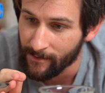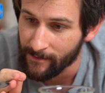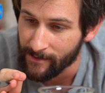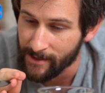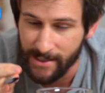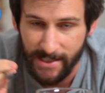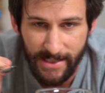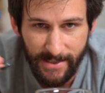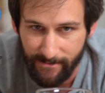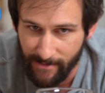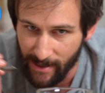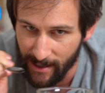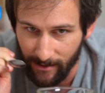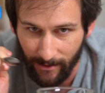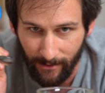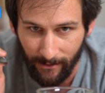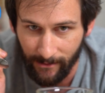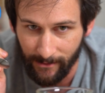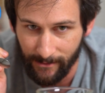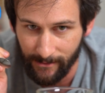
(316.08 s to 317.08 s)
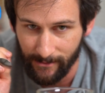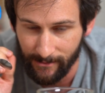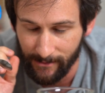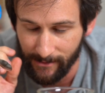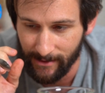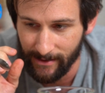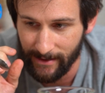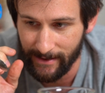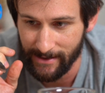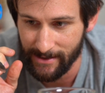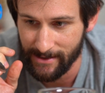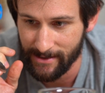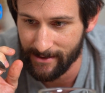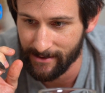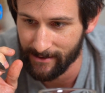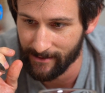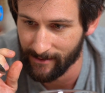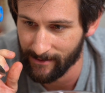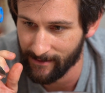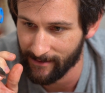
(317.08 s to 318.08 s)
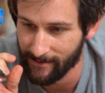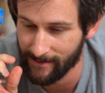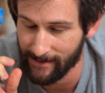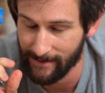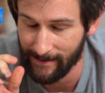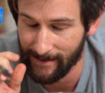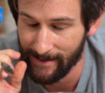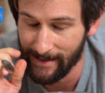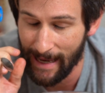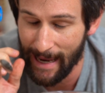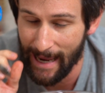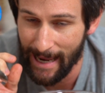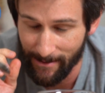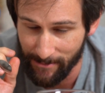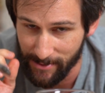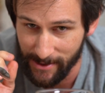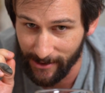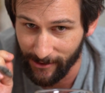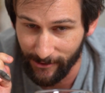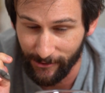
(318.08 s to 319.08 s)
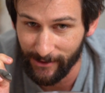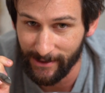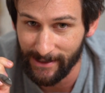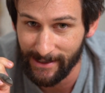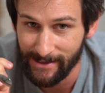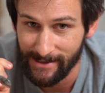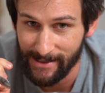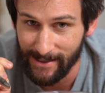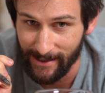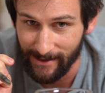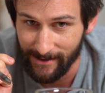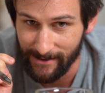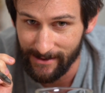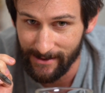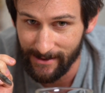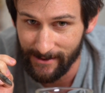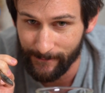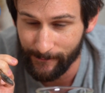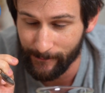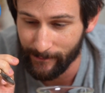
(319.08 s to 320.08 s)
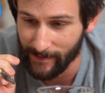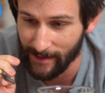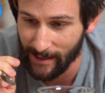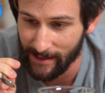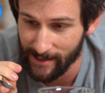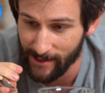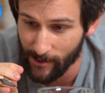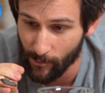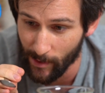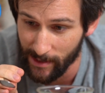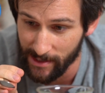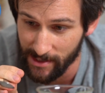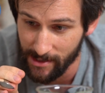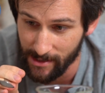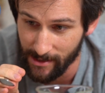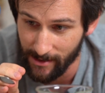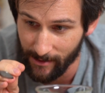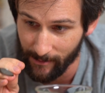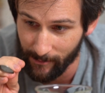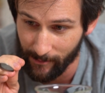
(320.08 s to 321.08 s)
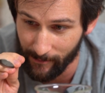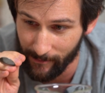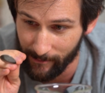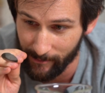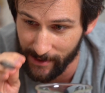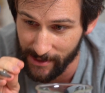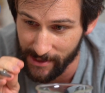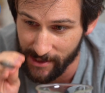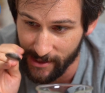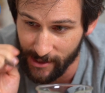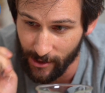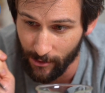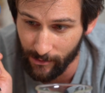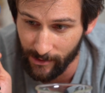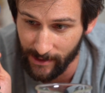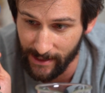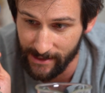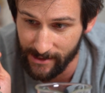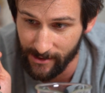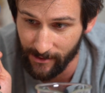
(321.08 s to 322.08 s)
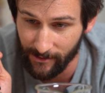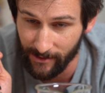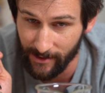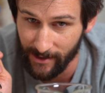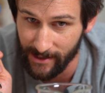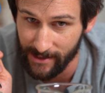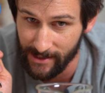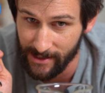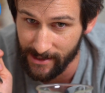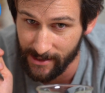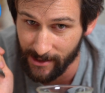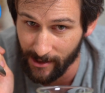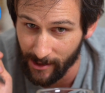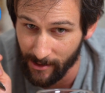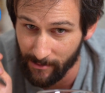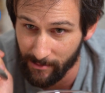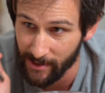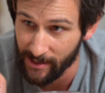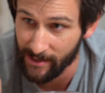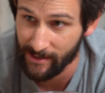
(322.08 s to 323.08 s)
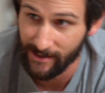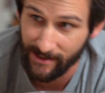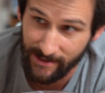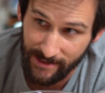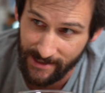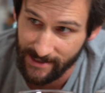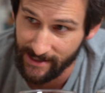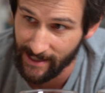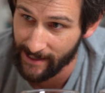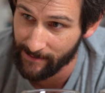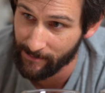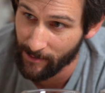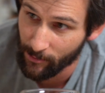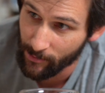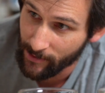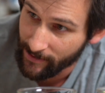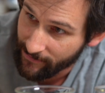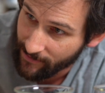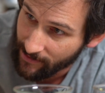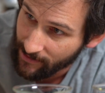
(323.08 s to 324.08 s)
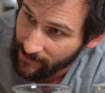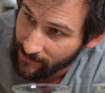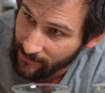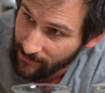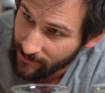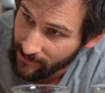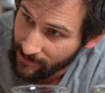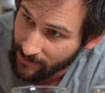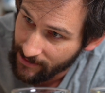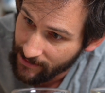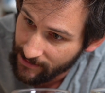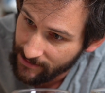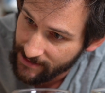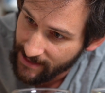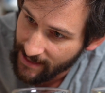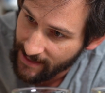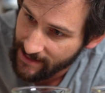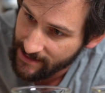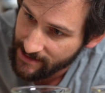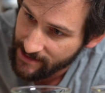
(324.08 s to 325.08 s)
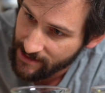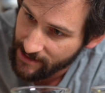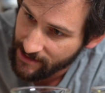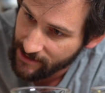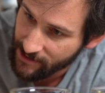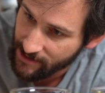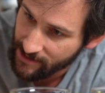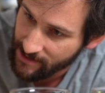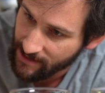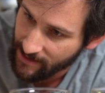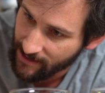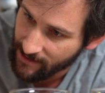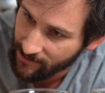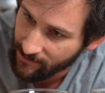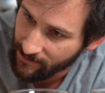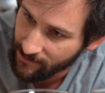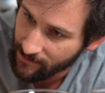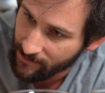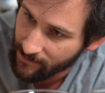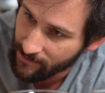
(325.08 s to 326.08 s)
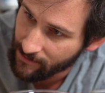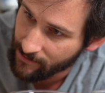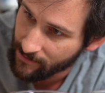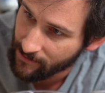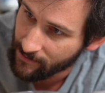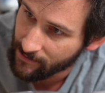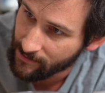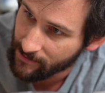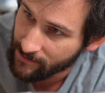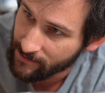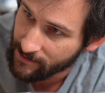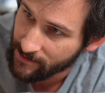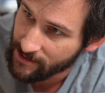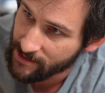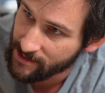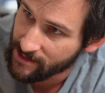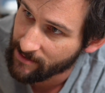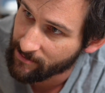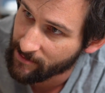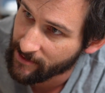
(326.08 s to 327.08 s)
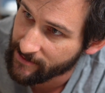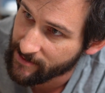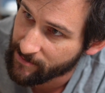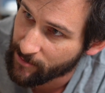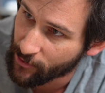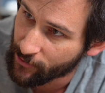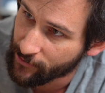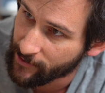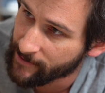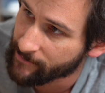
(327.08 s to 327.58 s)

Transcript: The smell is absolutely intense, and I think once a bit of salt gets onto this, it's going to be insane. But we'll give it a little taste just now. Just dip the spoon